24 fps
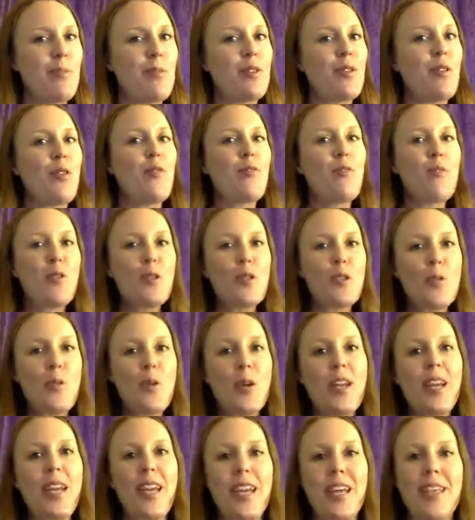So the first
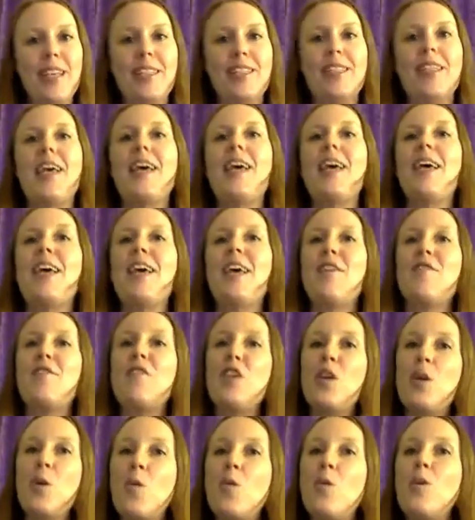one is, if
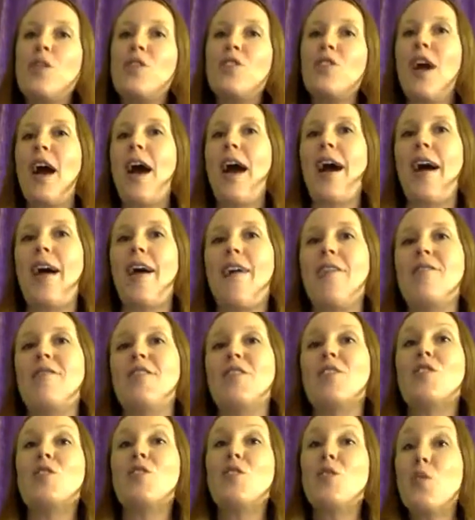you were to have a
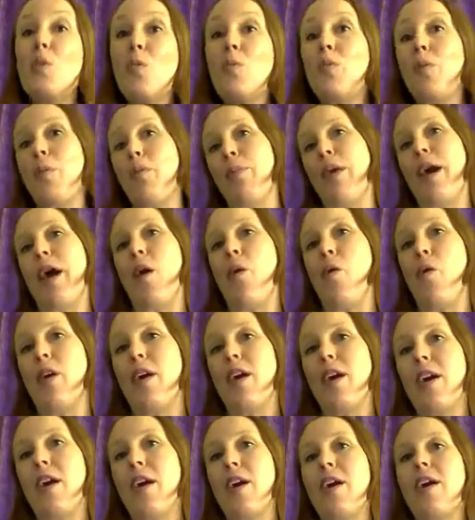
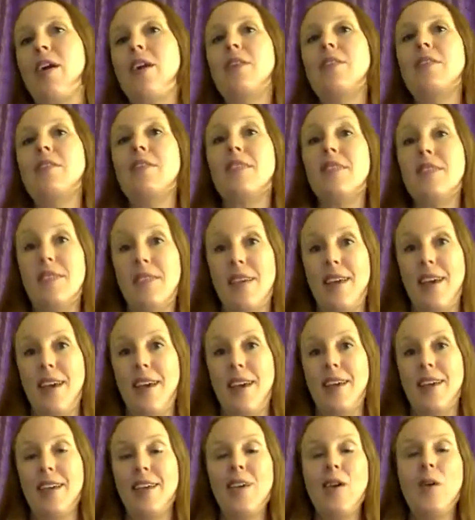superpower
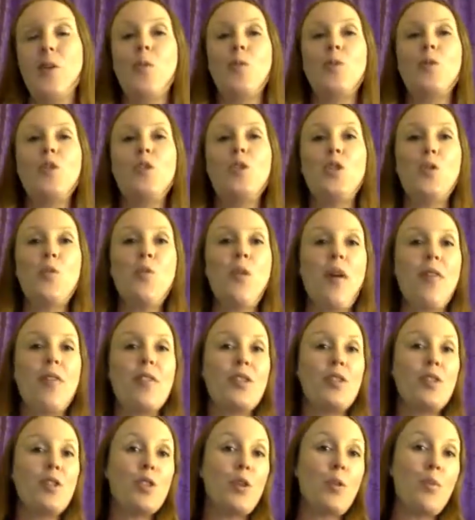today, would you want the
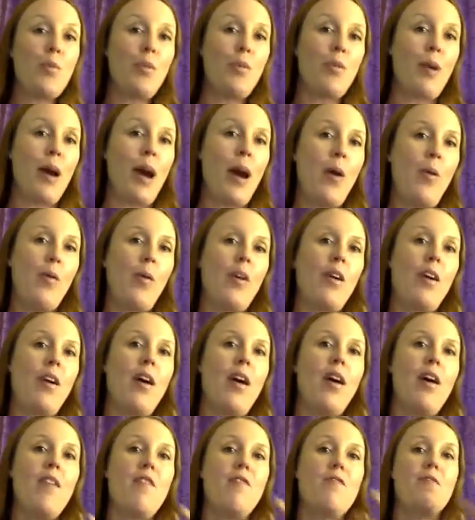superpower
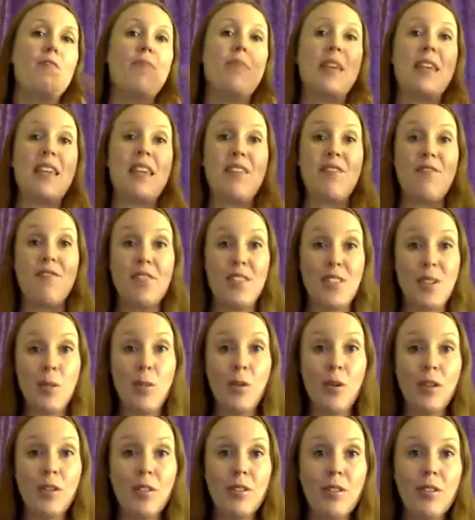of being
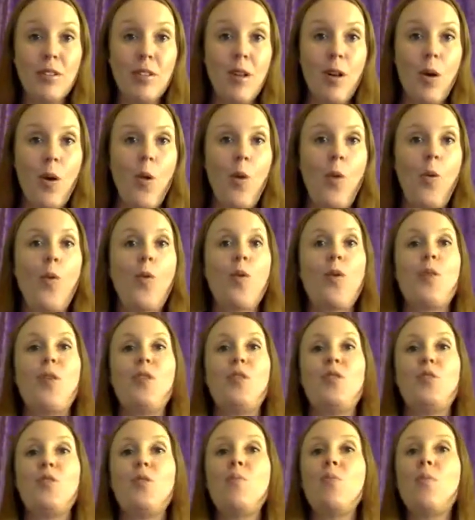invisible or the
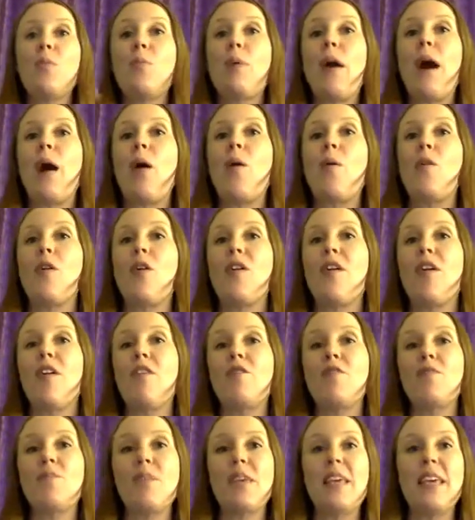superpower
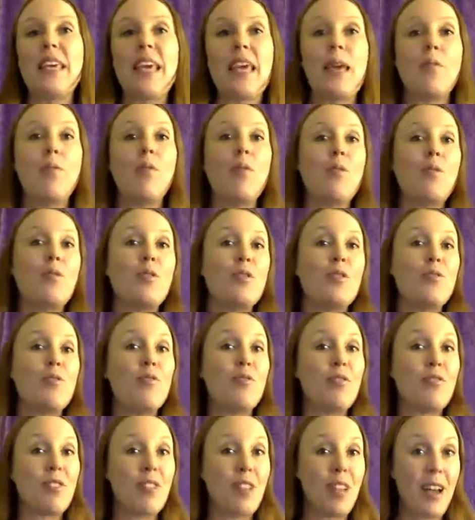of being able to
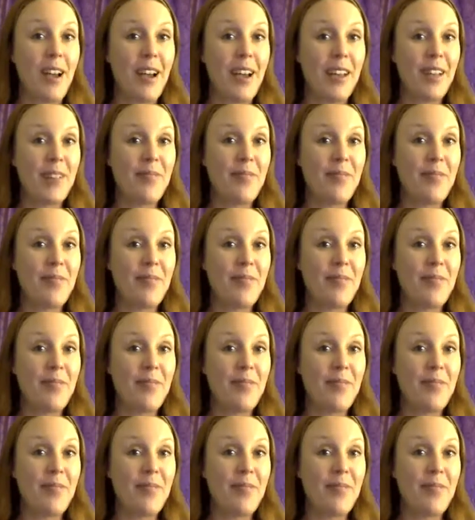fly?